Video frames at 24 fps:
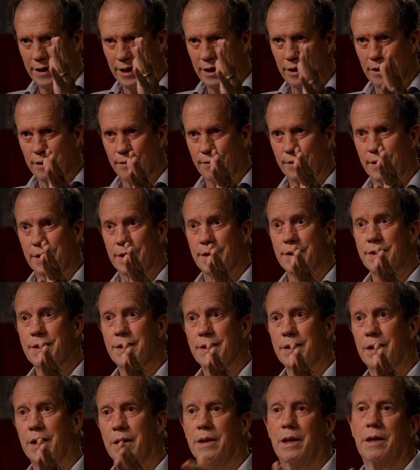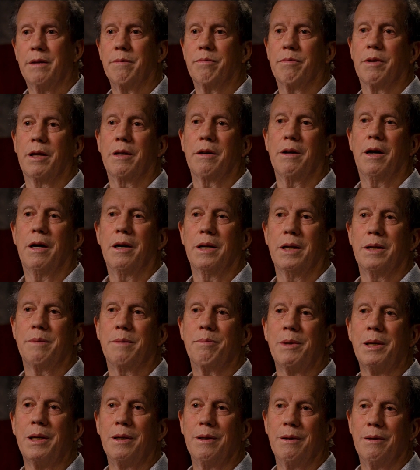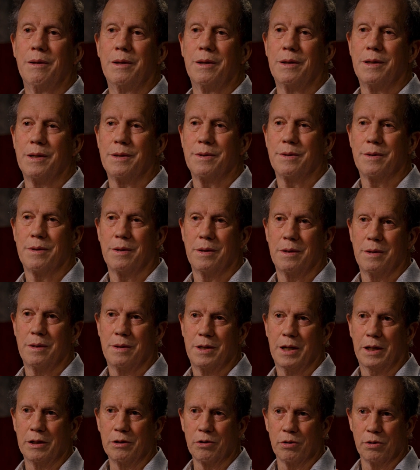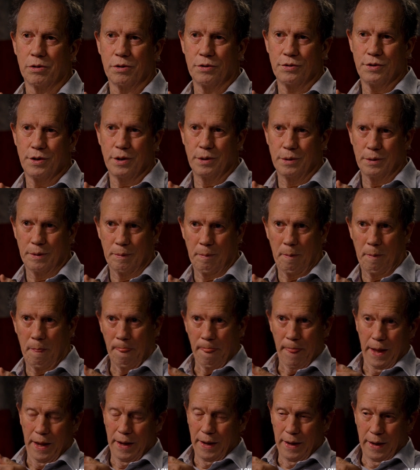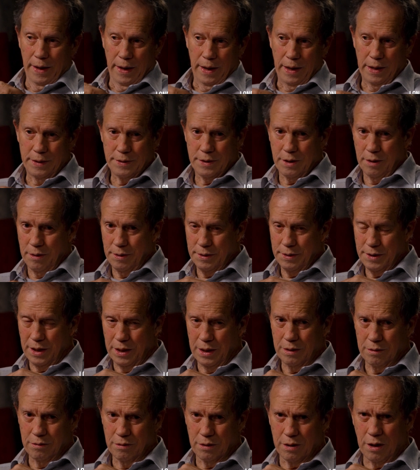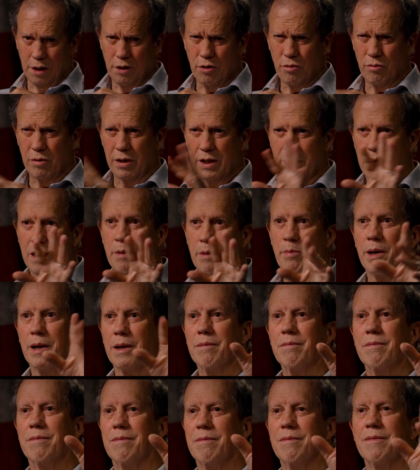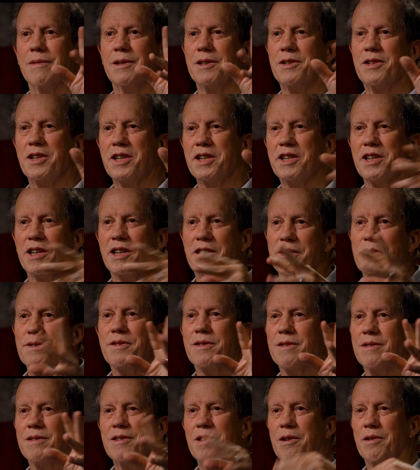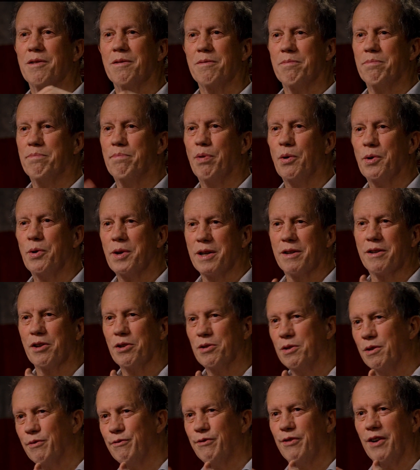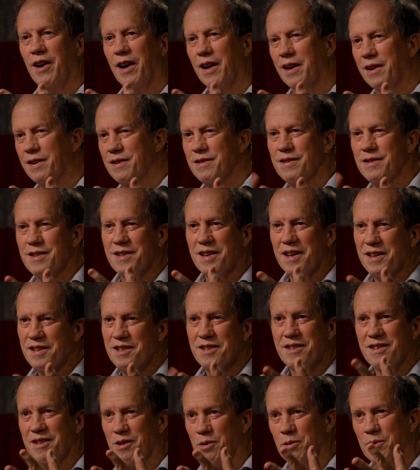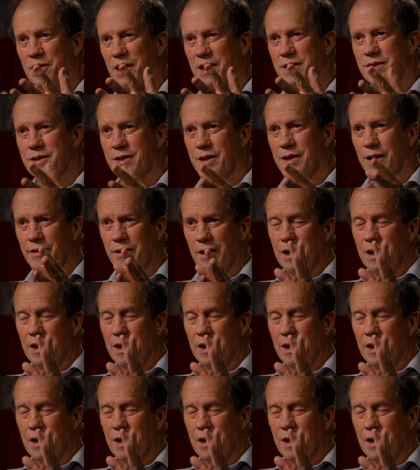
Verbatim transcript: out of this, and okay. they, they hired me as a technical consultant. Okay. And so I was saying, look, I don't really care about the details, you know, boy, girl, violence, sex, you know, all that stuff,